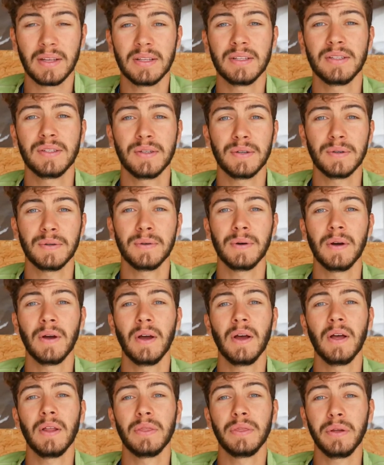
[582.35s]
So
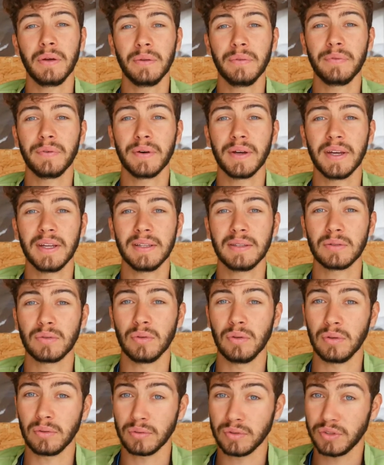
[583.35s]
don't forget
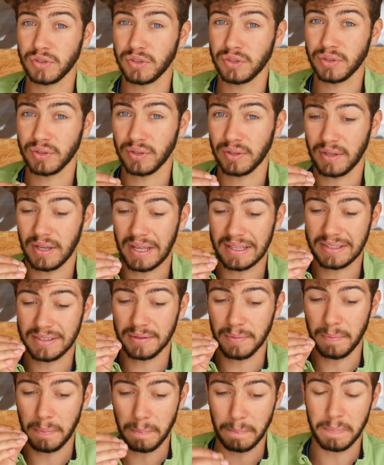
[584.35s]
to launch at
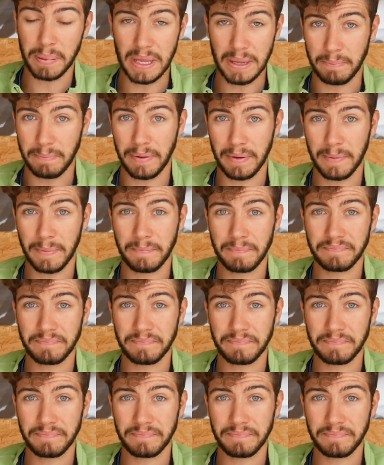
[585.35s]
the beep.